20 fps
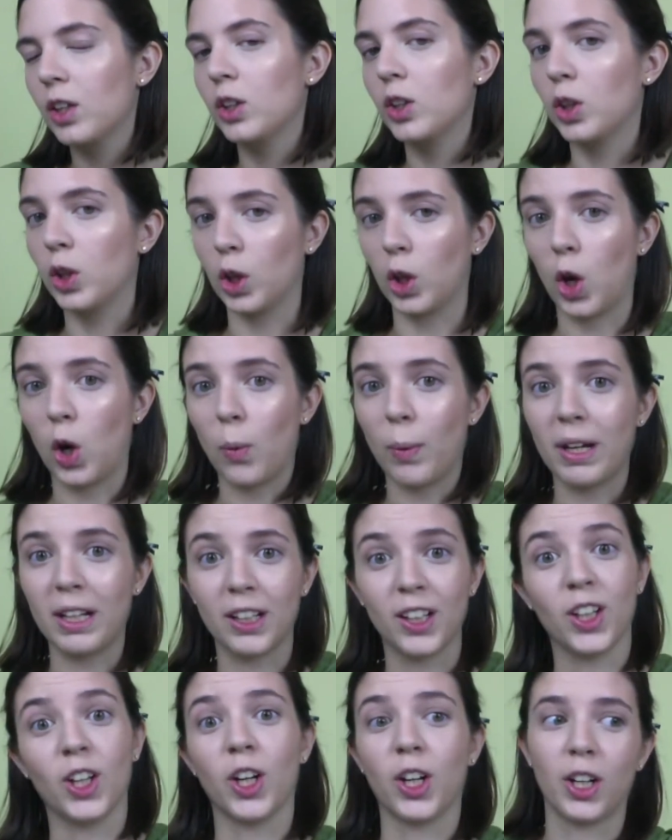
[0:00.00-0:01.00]

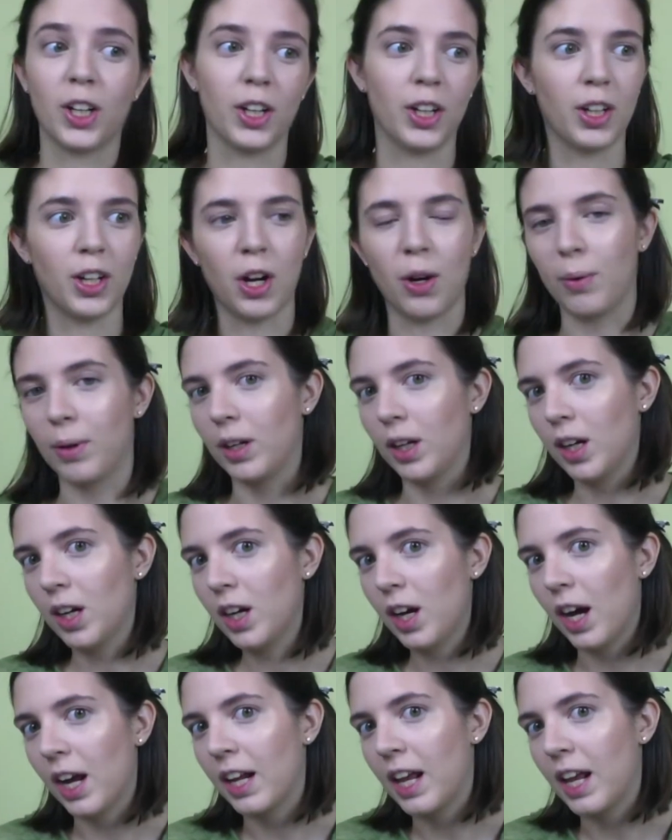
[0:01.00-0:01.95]
glowy look going on,